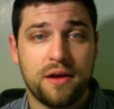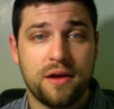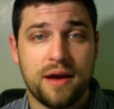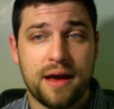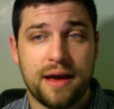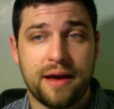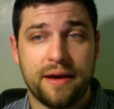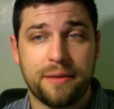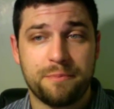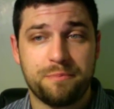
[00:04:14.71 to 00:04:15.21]

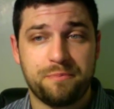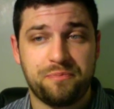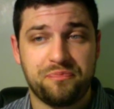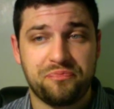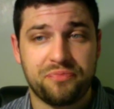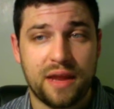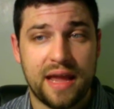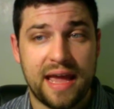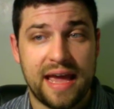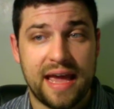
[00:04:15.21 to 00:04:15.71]
and
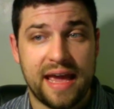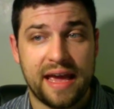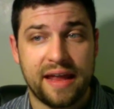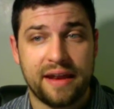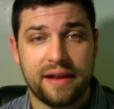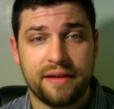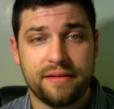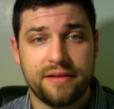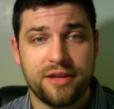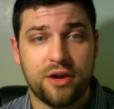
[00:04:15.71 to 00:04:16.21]

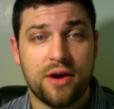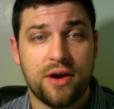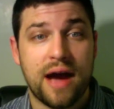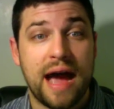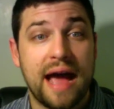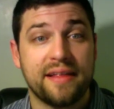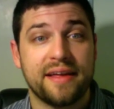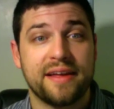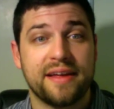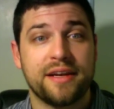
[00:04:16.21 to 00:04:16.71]

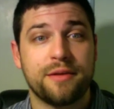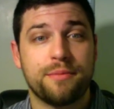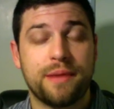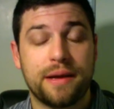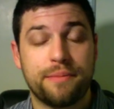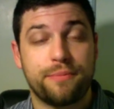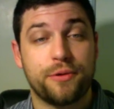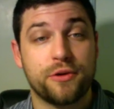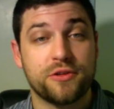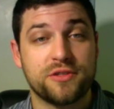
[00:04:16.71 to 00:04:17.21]
highlighted by
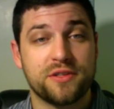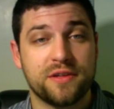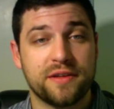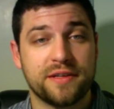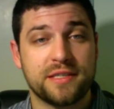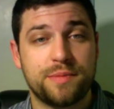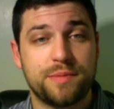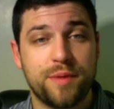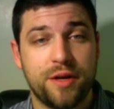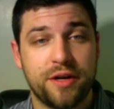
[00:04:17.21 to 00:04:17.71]
personal
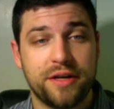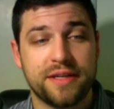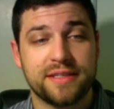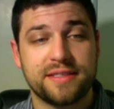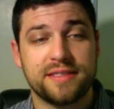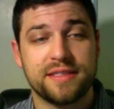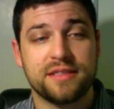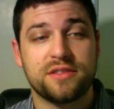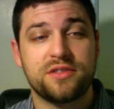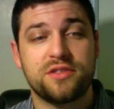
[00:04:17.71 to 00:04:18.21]
experiences.